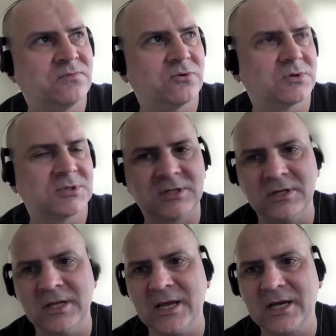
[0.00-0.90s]

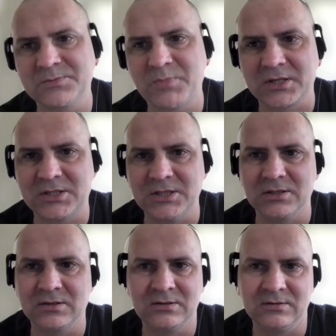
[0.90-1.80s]
for
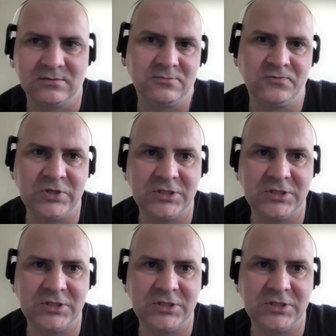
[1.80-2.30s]
exporting,